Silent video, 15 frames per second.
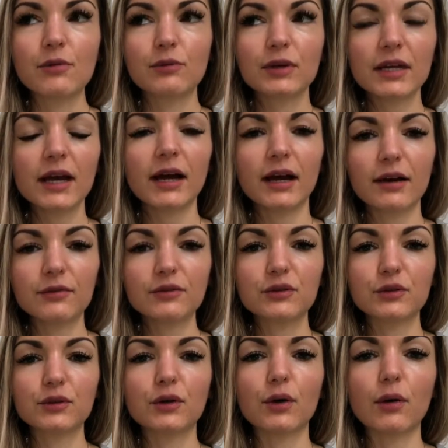We have
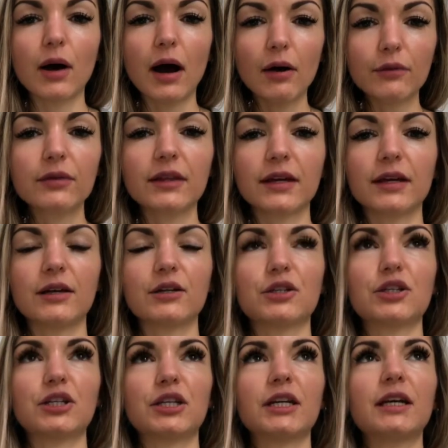to go out there
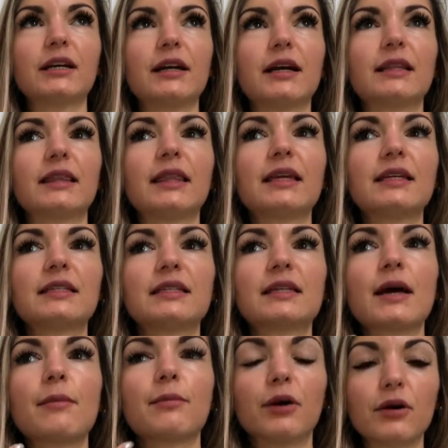and share at least
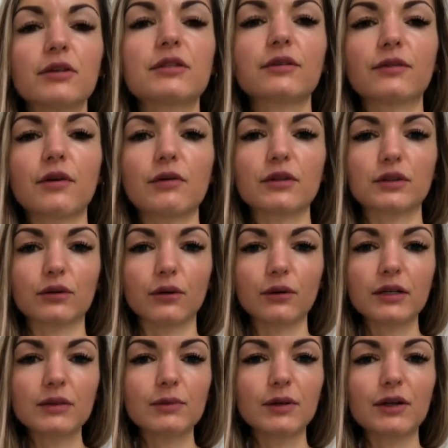parts of our
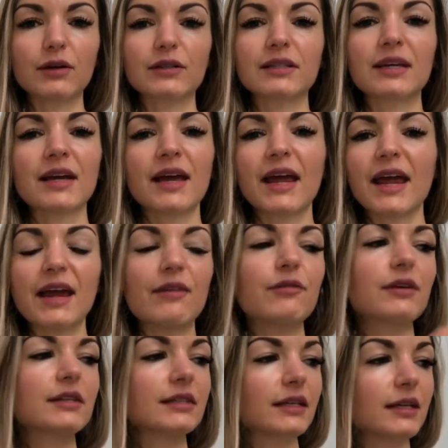stories, because
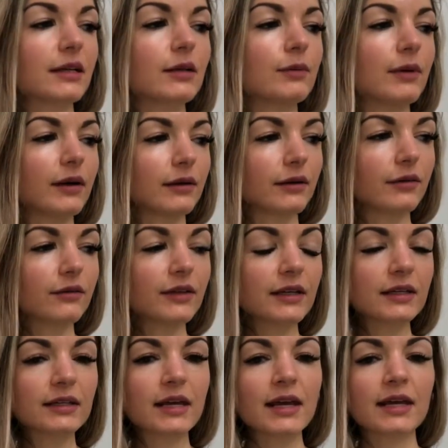every single part of
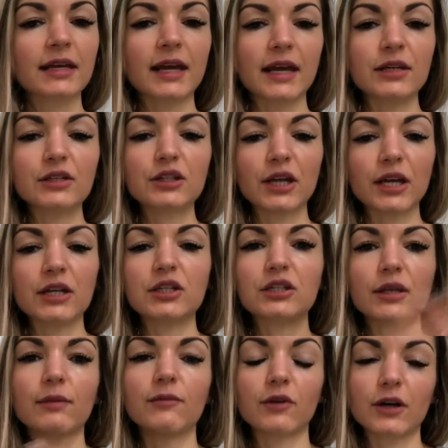it can change
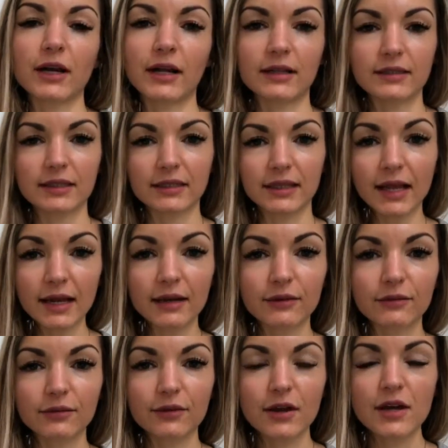someone else's
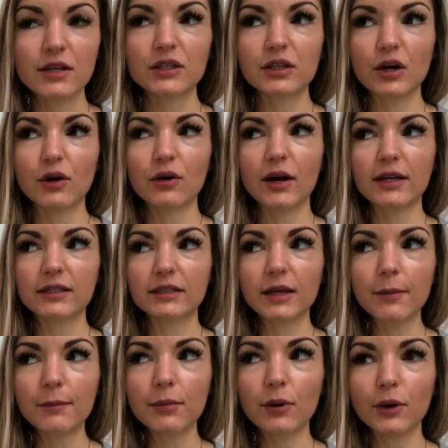life. So at
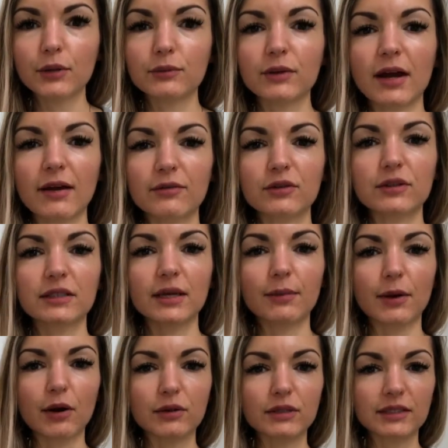some point we have to step
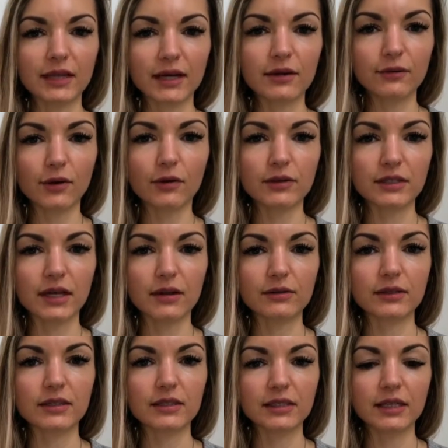outside of
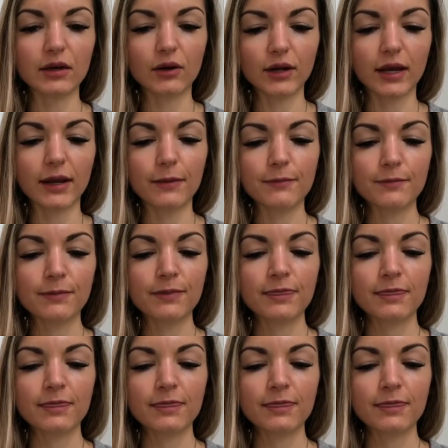ourselves and see, okay,